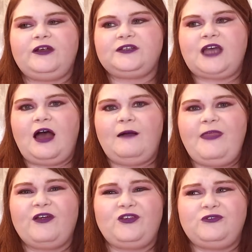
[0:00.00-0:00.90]

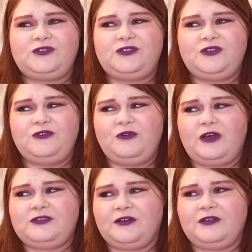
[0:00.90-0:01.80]
they're used to a
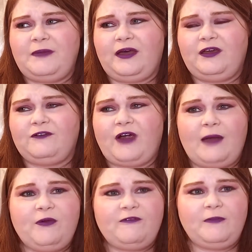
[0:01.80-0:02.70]
certain amount of
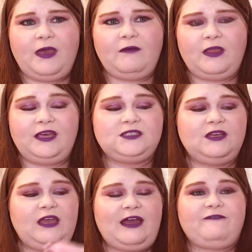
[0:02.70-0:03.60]
crap from me, at least
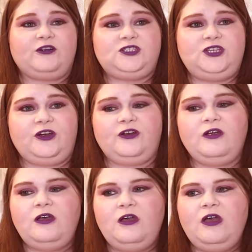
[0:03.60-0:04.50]
in that first year.
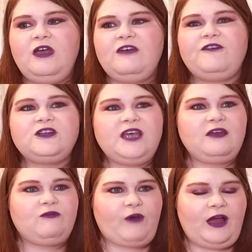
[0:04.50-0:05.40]
The first
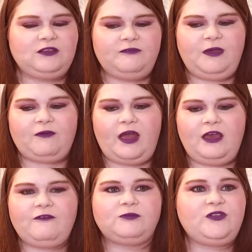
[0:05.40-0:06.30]
round of me
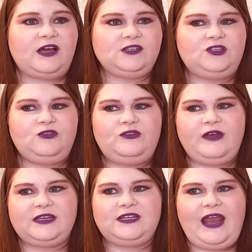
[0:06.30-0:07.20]
writing from 2002 to
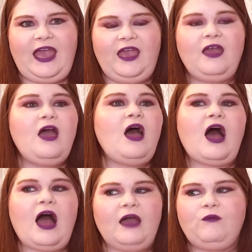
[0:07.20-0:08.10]
2008,
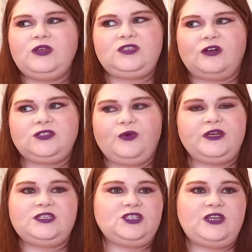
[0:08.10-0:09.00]
I would start
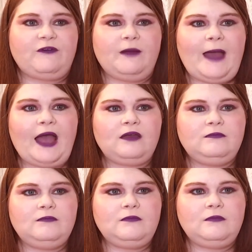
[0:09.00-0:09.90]
stories and just never come back.
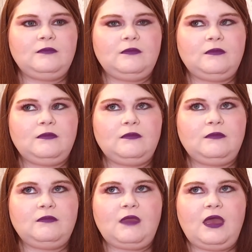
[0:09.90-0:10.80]

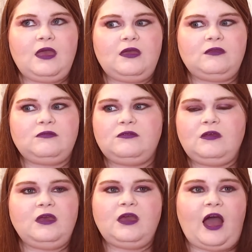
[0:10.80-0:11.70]
And
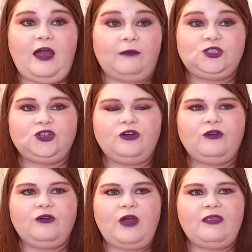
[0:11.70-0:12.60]
I'm
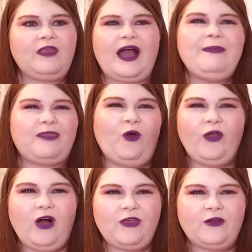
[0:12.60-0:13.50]
sure, and I'm not the
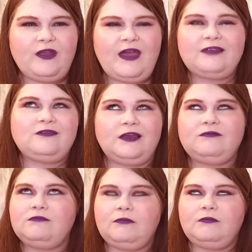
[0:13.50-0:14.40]
only author who did that, so let
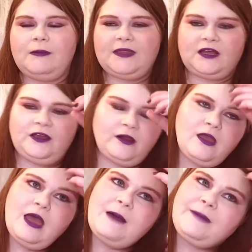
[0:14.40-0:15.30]
me make that clear.
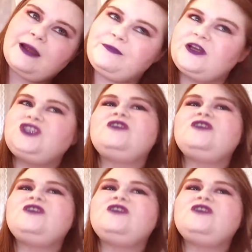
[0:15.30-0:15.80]
But I'm pretty sure